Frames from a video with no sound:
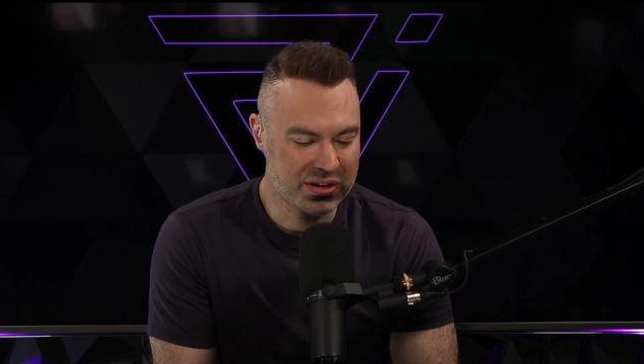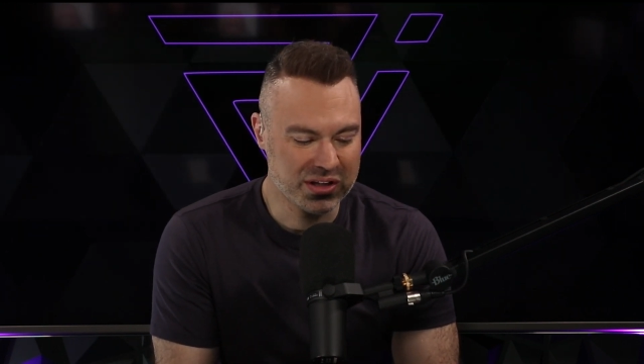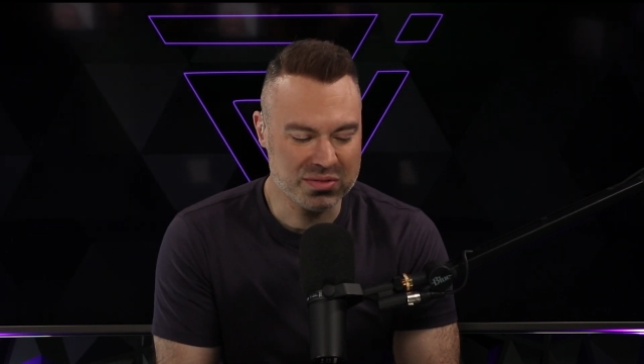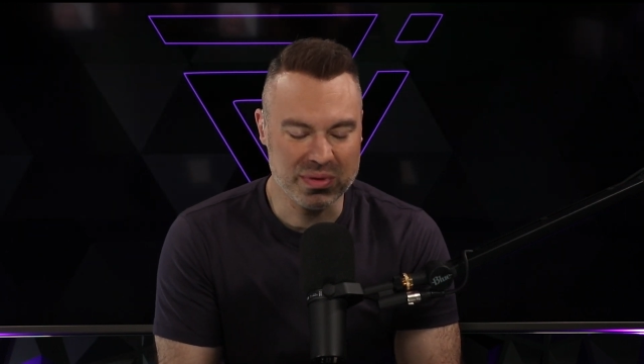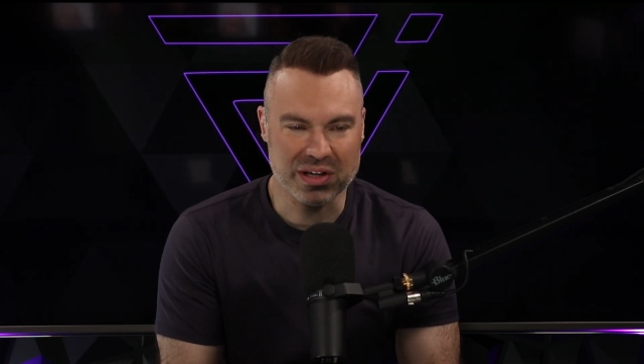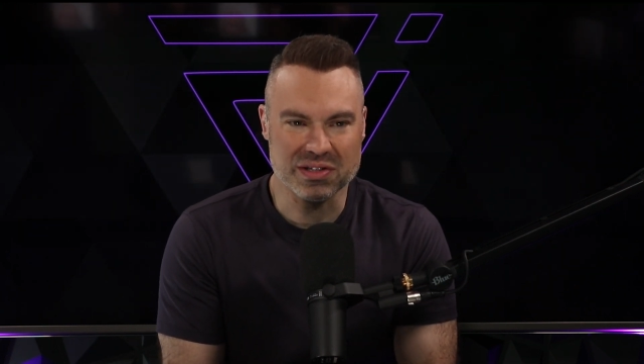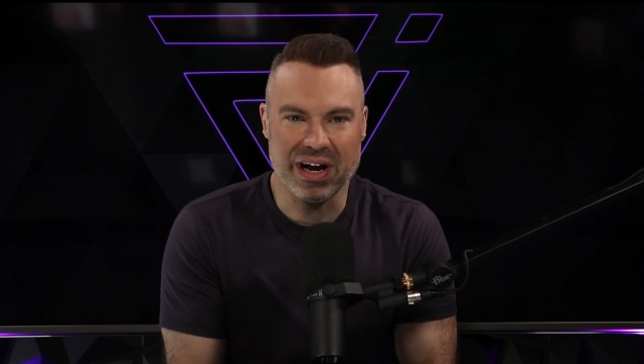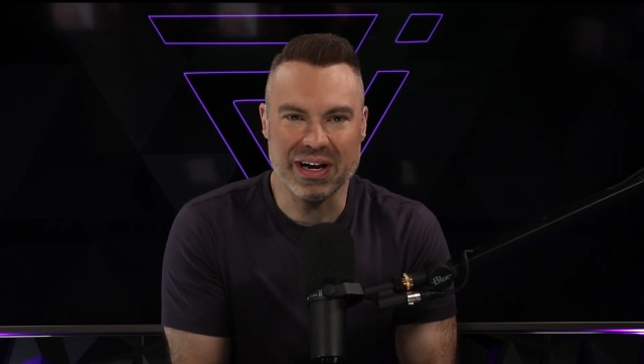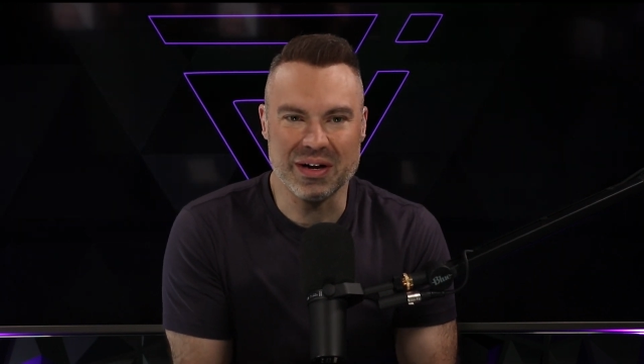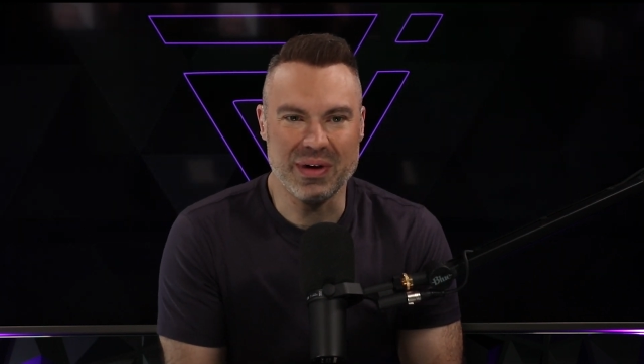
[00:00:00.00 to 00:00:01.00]
gets me
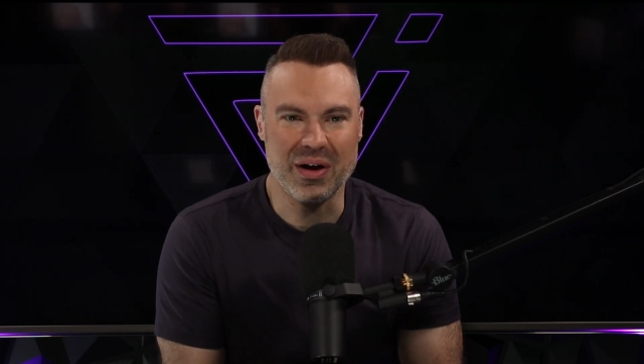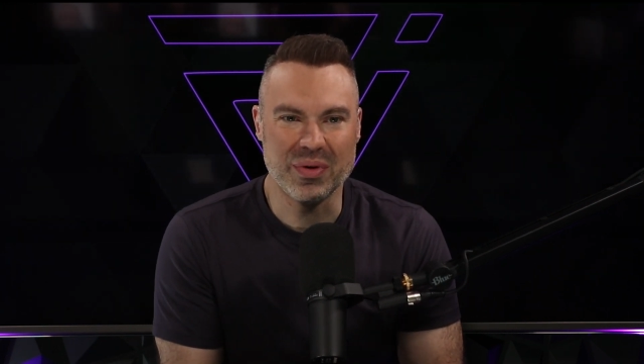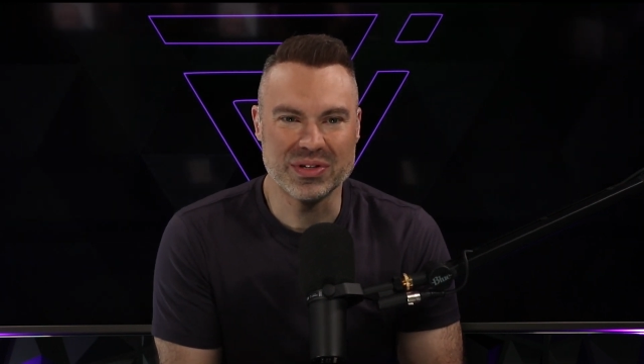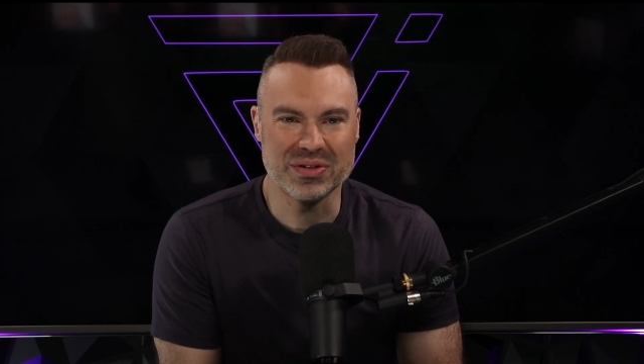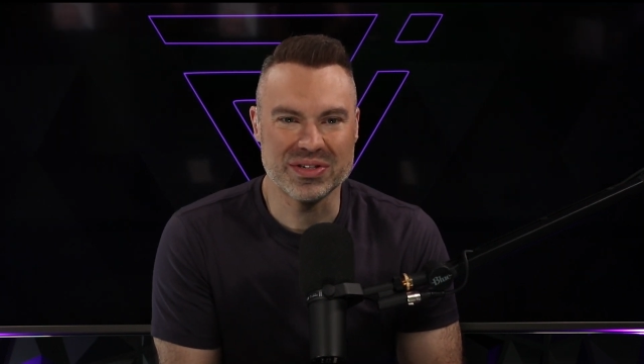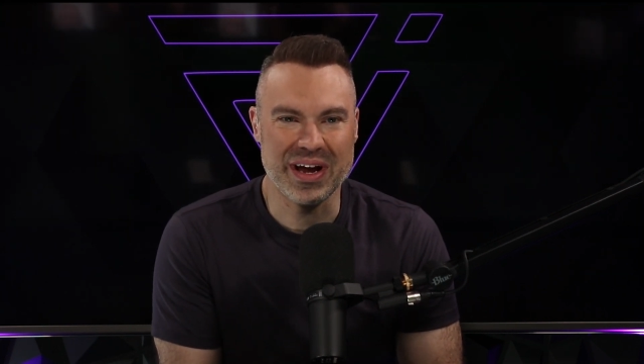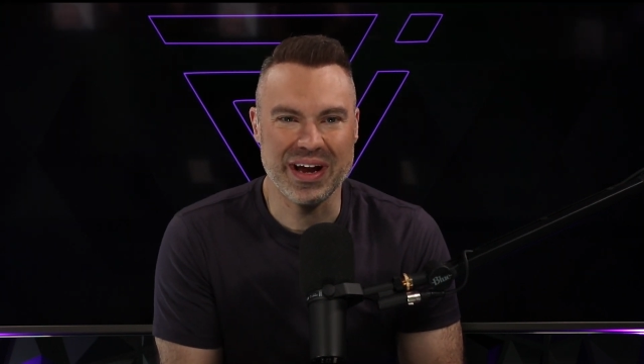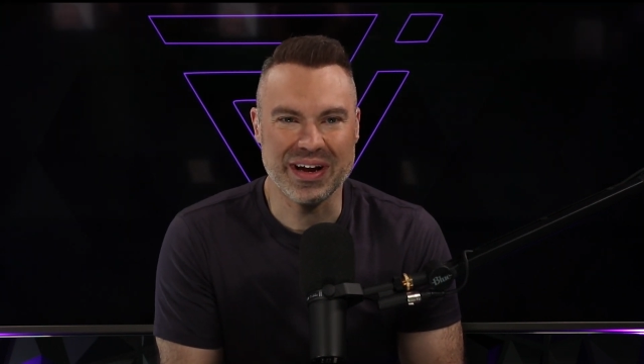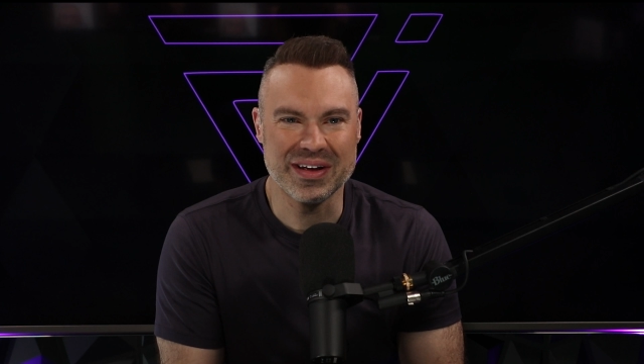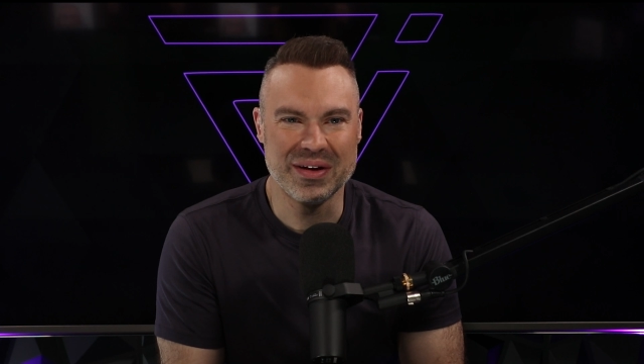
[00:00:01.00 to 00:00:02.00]
excited about what you're saying,